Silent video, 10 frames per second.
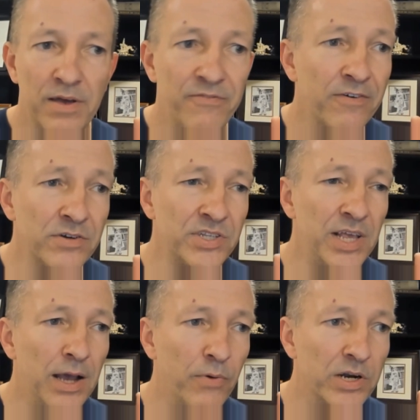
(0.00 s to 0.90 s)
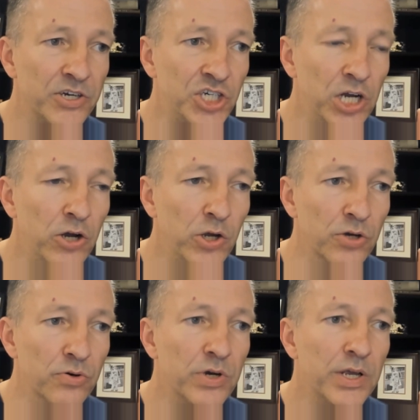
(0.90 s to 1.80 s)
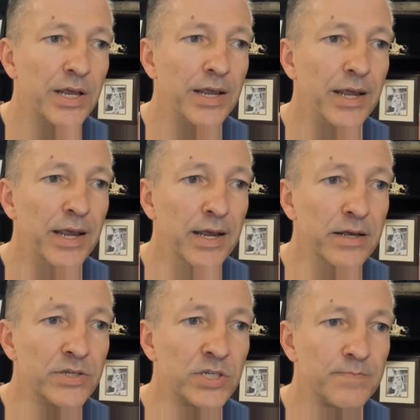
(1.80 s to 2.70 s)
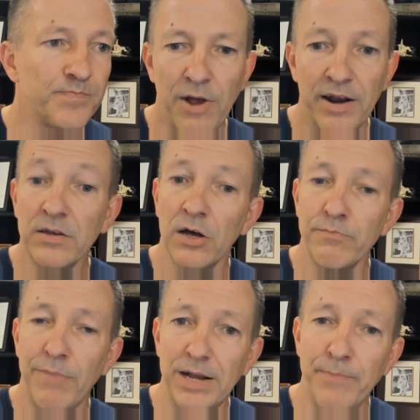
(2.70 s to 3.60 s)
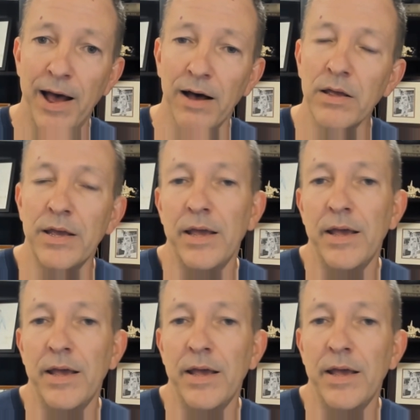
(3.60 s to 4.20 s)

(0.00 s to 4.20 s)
the first thing I want to show you is a product called MindPal.